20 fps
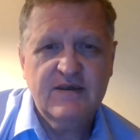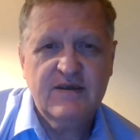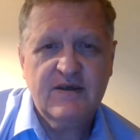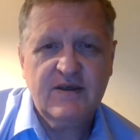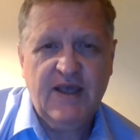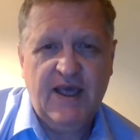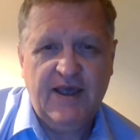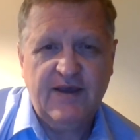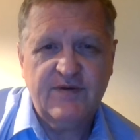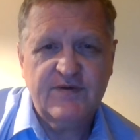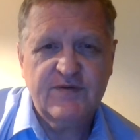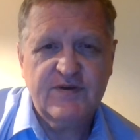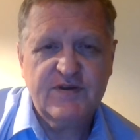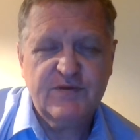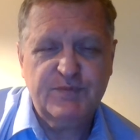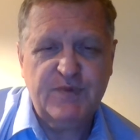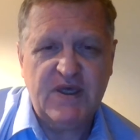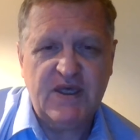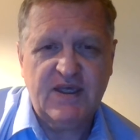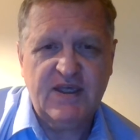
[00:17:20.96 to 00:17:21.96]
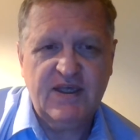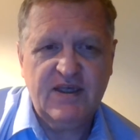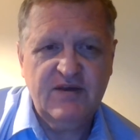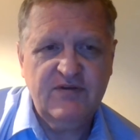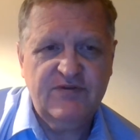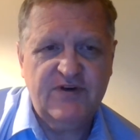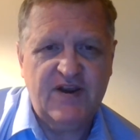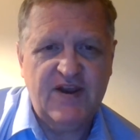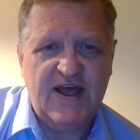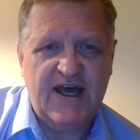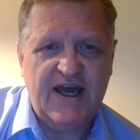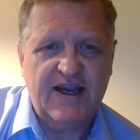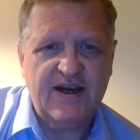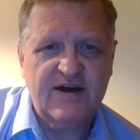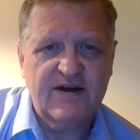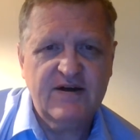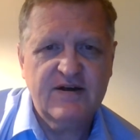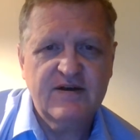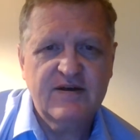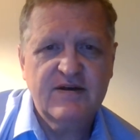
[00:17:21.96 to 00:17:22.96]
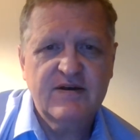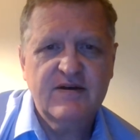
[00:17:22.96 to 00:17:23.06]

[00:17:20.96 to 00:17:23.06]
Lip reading: Okay, speaking, falar,